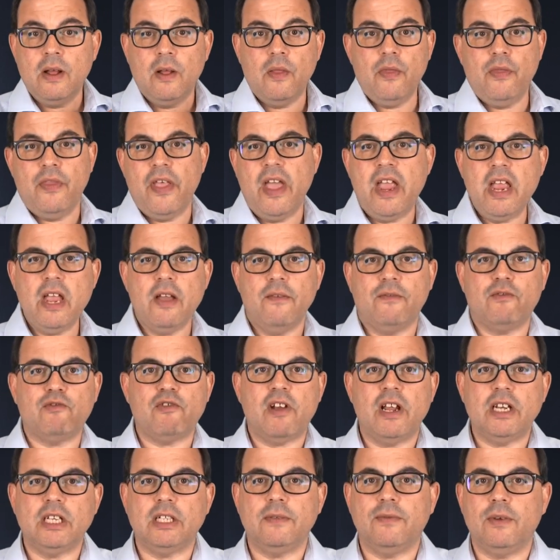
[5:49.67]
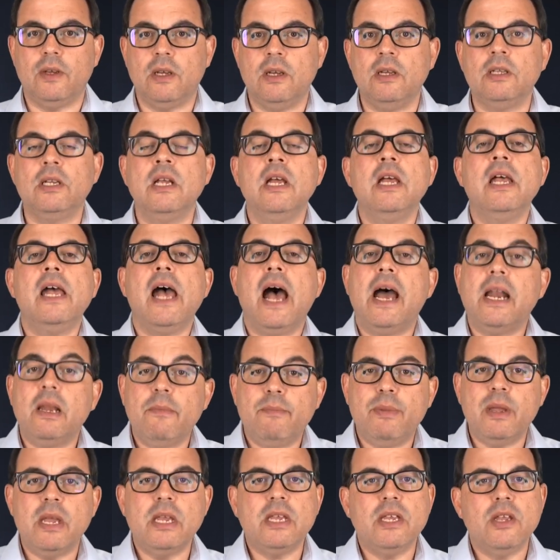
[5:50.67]
they have transferred and
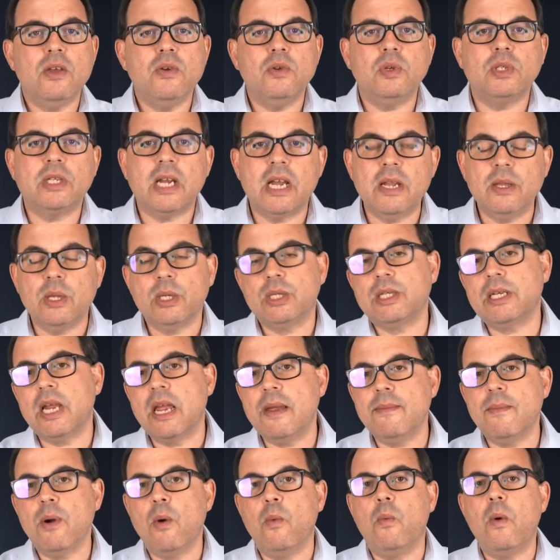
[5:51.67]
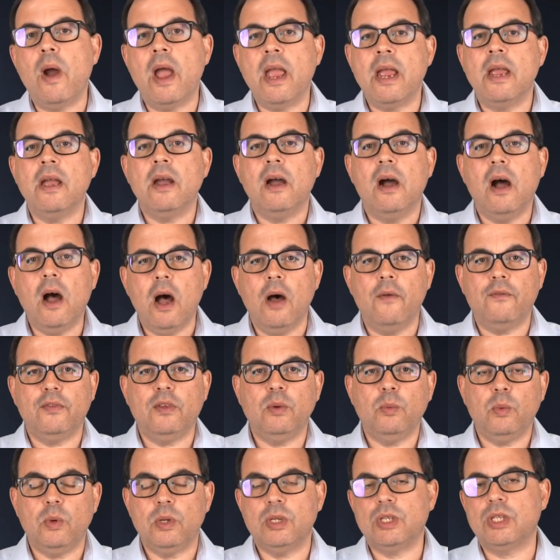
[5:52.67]
are being used in the same way
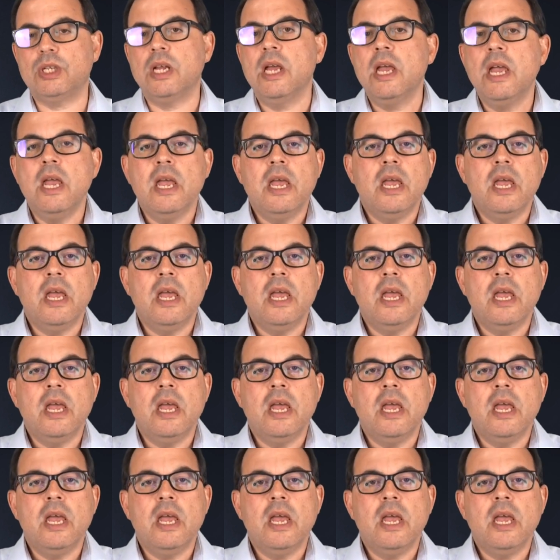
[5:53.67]
afterwards.